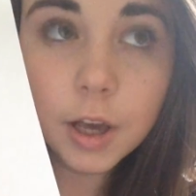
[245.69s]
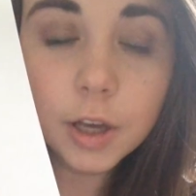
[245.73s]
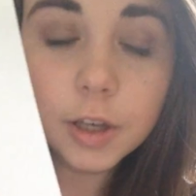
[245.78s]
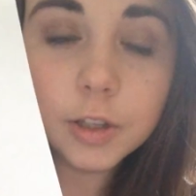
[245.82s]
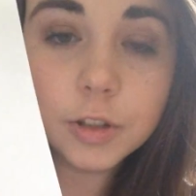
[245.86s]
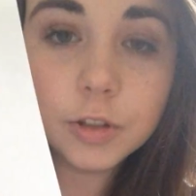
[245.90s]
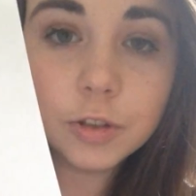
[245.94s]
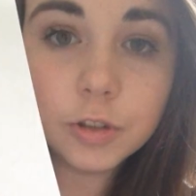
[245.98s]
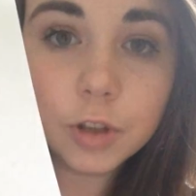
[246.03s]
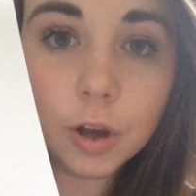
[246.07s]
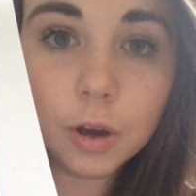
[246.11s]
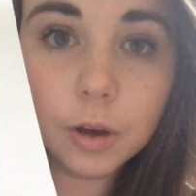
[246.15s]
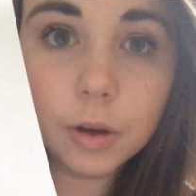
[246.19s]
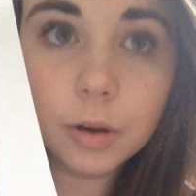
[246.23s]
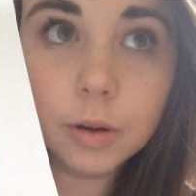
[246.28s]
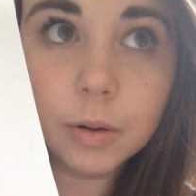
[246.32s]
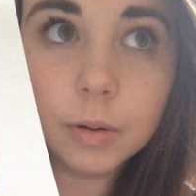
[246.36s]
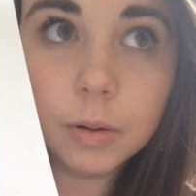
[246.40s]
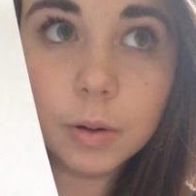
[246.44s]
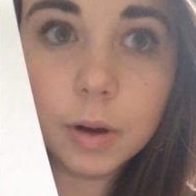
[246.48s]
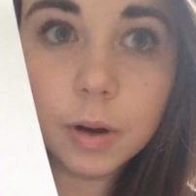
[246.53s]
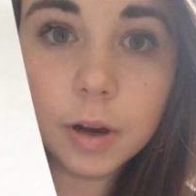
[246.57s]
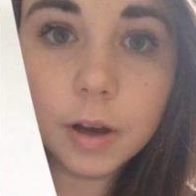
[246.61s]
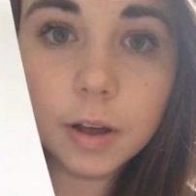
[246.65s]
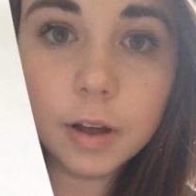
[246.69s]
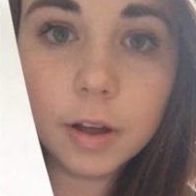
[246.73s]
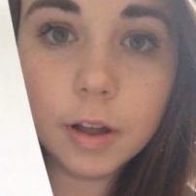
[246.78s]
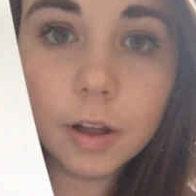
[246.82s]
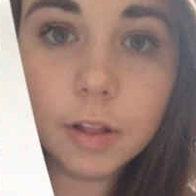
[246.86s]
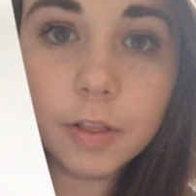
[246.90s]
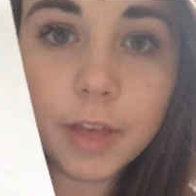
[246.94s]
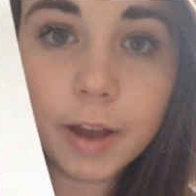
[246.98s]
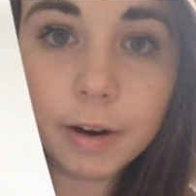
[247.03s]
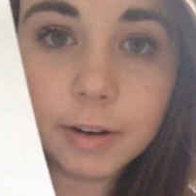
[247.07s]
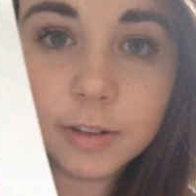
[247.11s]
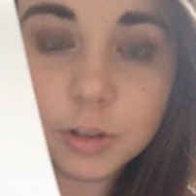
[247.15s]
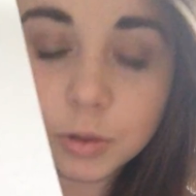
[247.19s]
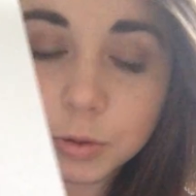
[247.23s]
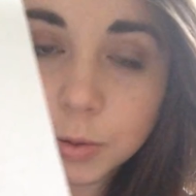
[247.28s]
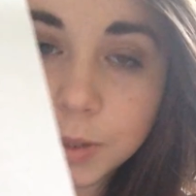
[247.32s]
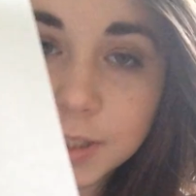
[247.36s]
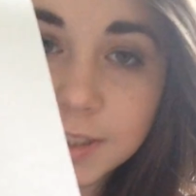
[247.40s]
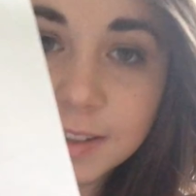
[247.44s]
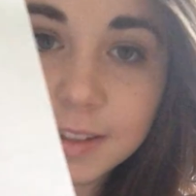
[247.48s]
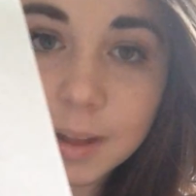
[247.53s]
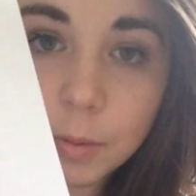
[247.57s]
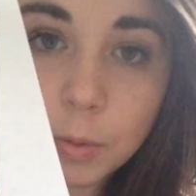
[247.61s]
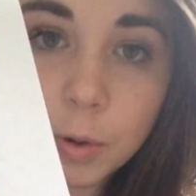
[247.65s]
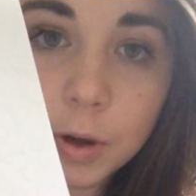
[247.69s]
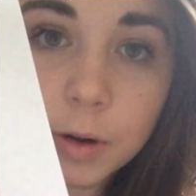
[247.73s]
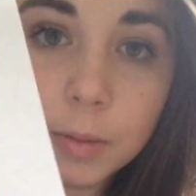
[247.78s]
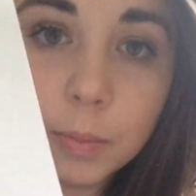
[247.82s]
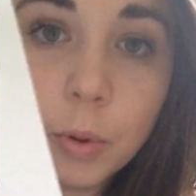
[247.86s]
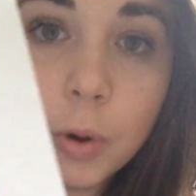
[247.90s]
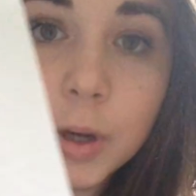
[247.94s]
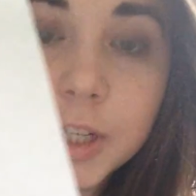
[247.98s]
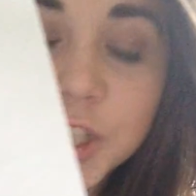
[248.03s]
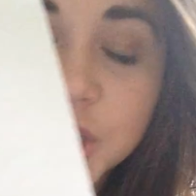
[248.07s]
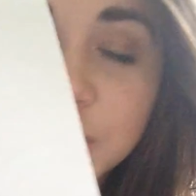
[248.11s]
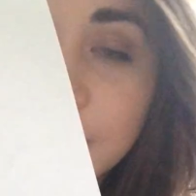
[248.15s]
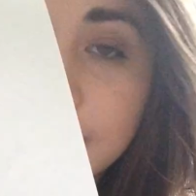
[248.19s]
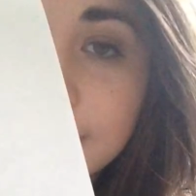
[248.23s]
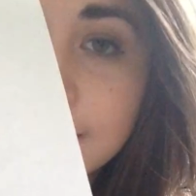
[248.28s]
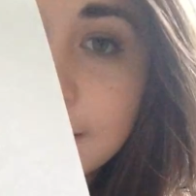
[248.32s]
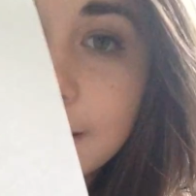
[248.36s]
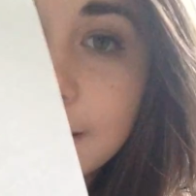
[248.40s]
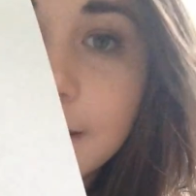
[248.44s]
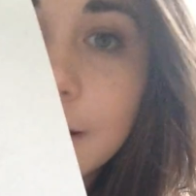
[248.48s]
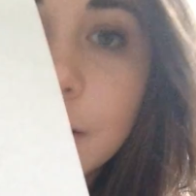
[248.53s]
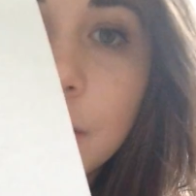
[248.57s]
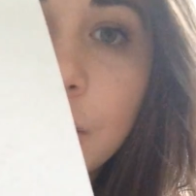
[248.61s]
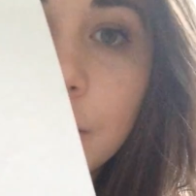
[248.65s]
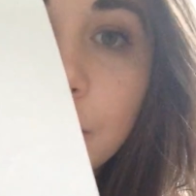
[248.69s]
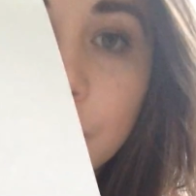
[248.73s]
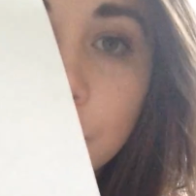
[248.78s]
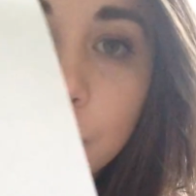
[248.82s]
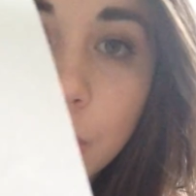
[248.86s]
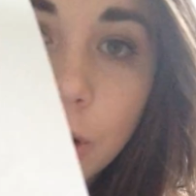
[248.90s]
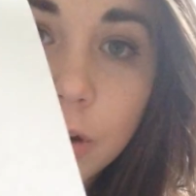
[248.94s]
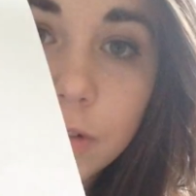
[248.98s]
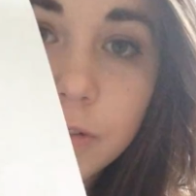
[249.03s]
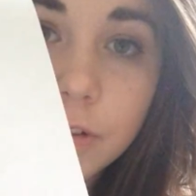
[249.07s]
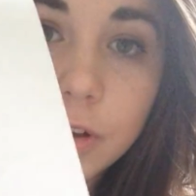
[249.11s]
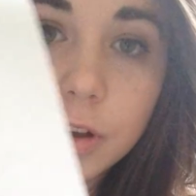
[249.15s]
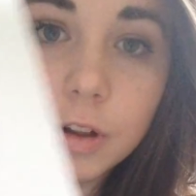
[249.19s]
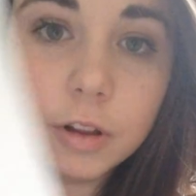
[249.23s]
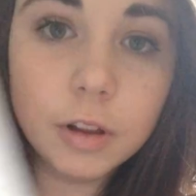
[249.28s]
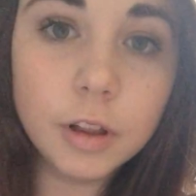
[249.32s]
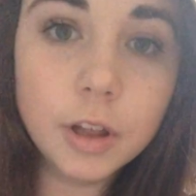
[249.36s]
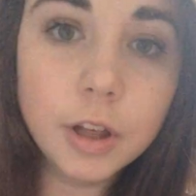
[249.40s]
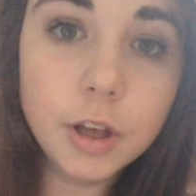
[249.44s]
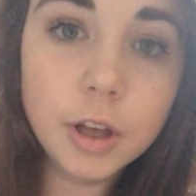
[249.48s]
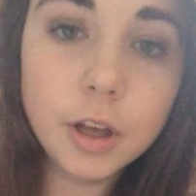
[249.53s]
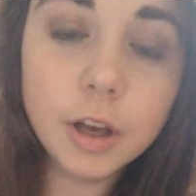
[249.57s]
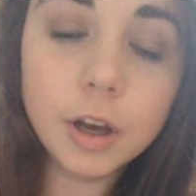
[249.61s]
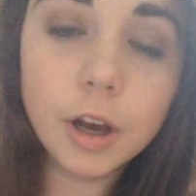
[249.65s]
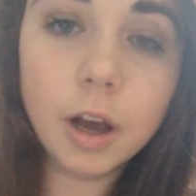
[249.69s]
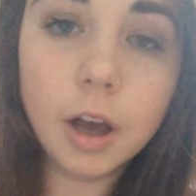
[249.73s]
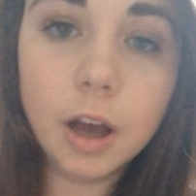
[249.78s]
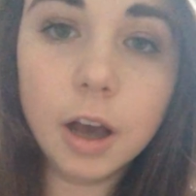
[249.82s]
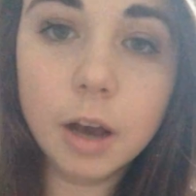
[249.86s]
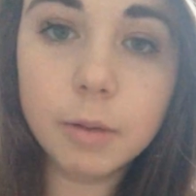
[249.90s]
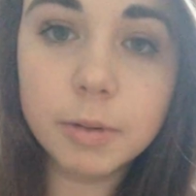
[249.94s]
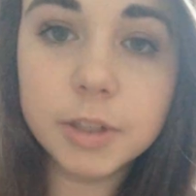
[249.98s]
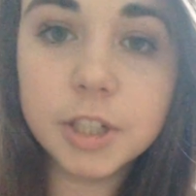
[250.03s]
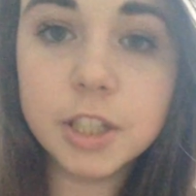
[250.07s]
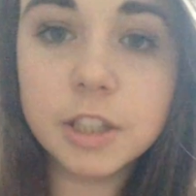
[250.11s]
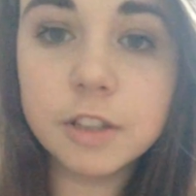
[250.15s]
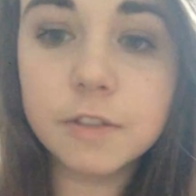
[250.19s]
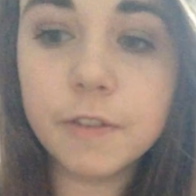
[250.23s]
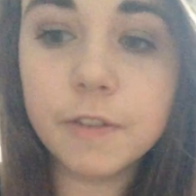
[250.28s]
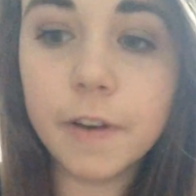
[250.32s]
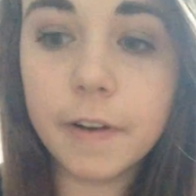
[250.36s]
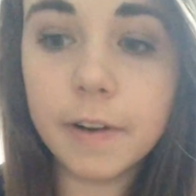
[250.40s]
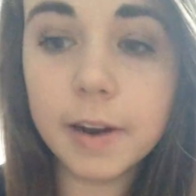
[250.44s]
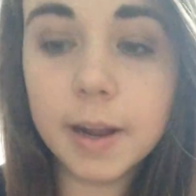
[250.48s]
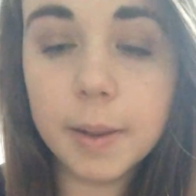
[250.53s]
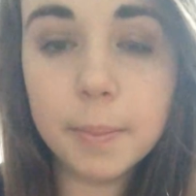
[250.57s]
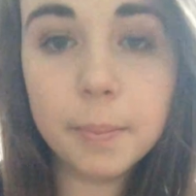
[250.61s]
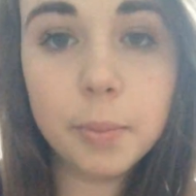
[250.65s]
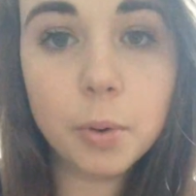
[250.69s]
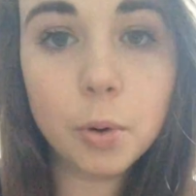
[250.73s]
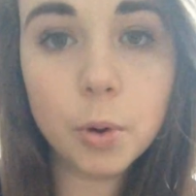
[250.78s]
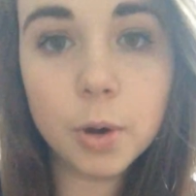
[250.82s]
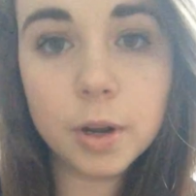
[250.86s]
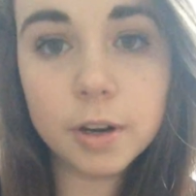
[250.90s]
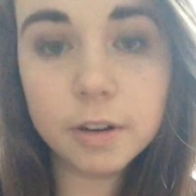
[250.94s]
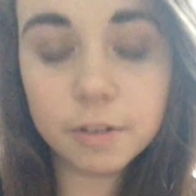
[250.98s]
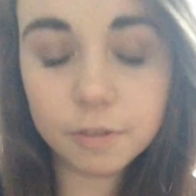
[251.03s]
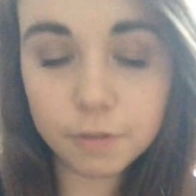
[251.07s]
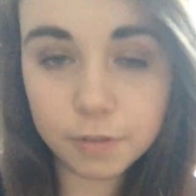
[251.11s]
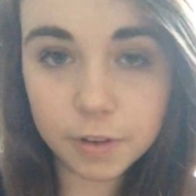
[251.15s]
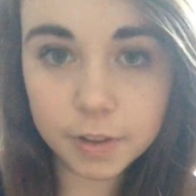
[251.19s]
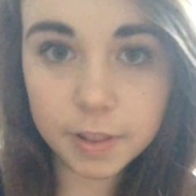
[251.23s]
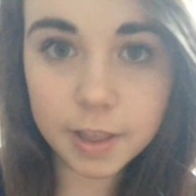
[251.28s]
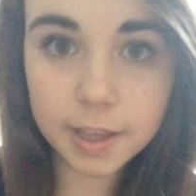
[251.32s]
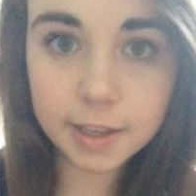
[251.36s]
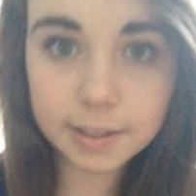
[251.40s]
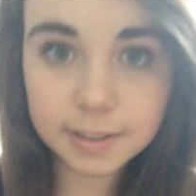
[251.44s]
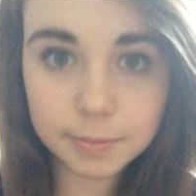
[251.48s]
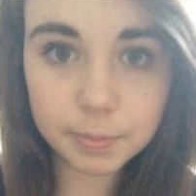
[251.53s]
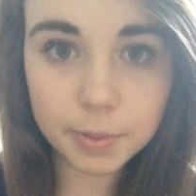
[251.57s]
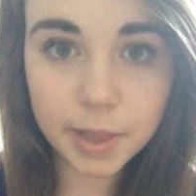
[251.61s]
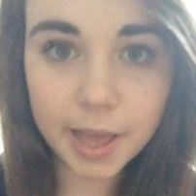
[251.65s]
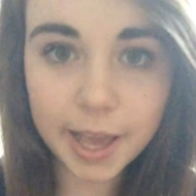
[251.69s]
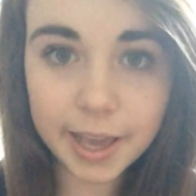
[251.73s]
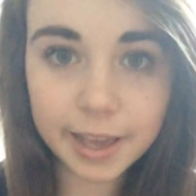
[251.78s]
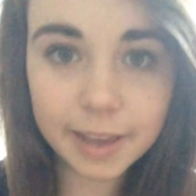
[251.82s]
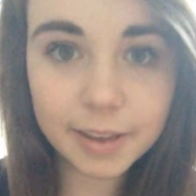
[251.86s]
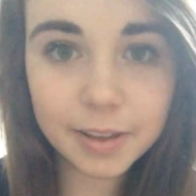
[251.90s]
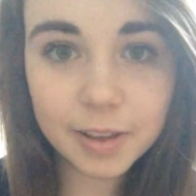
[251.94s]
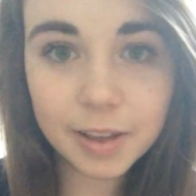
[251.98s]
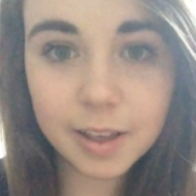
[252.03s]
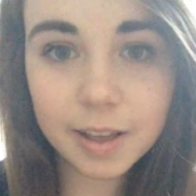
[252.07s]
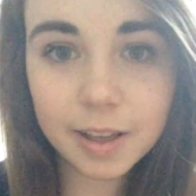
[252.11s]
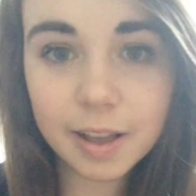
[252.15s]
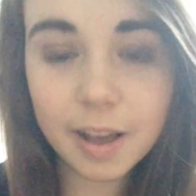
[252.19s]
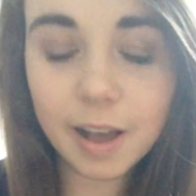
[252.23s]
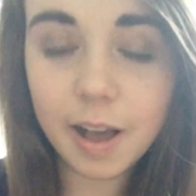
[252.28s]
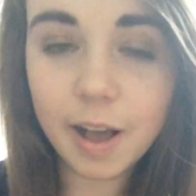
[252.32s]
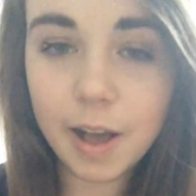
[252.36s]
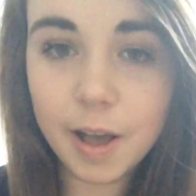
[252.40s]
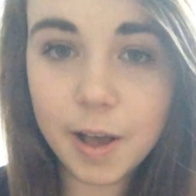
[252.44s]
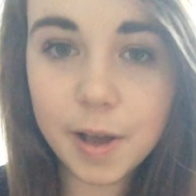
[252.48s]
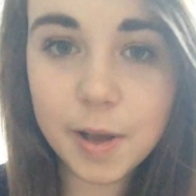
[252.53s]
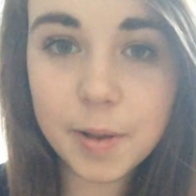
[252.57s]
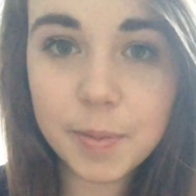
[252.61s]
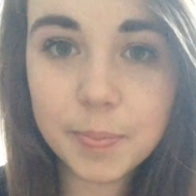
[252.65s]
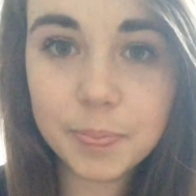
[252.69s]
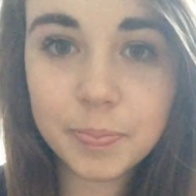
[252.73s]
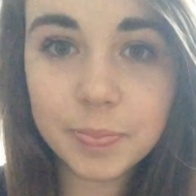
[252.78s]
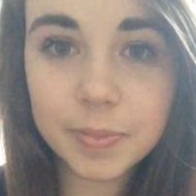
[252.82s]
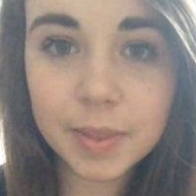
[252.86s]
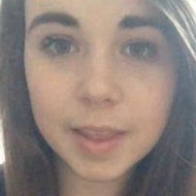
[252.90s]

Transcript: So there is always someone point chasing on the quaffle, which is very important for this play.